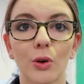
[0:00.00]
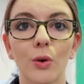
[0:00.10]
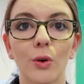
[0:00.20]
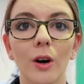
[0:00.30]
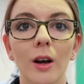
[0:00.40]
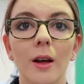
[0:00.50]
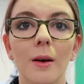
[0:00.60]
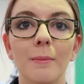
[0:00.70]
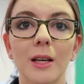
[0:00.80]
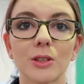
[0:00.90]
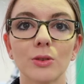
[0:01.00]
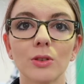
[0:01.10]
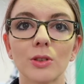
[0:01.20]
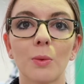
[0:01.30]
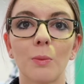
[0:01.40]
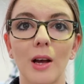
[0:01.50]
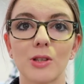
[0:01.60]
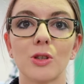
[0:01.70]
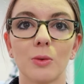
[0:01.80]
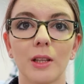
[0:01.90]
core muscles
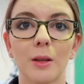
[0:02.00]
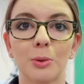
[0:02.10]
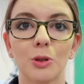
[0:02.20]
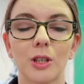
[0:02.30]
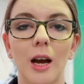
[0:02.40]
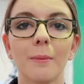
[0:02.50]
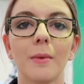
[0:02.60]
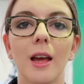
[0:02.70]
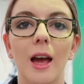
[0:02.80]
whilst doing the push-up,